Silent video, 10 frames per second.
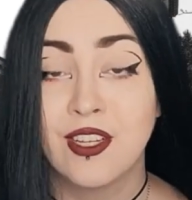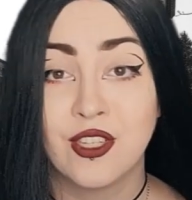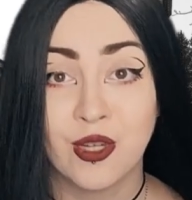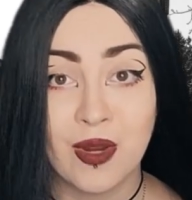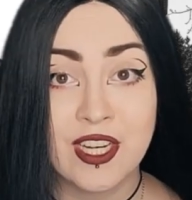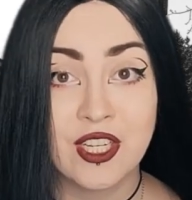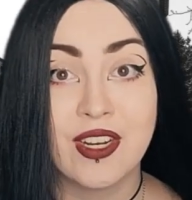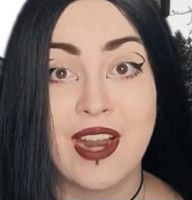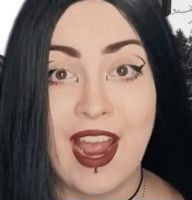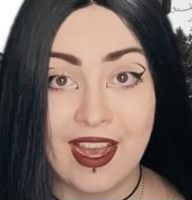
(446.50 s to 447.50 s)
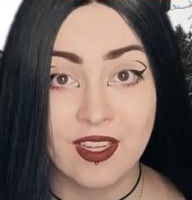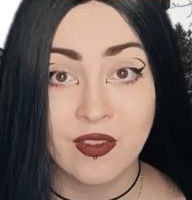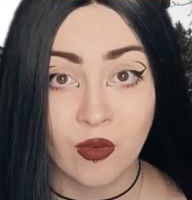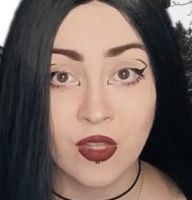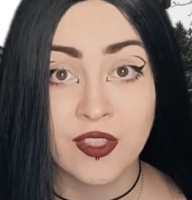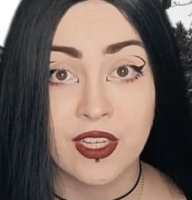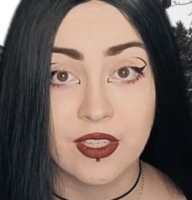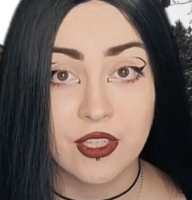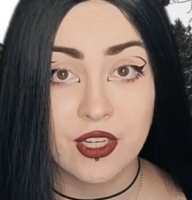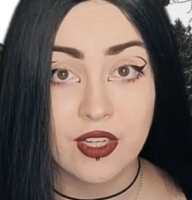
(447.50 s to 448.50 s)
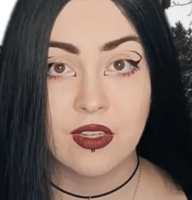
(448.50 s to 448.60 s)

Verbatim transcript: duration, and voltage.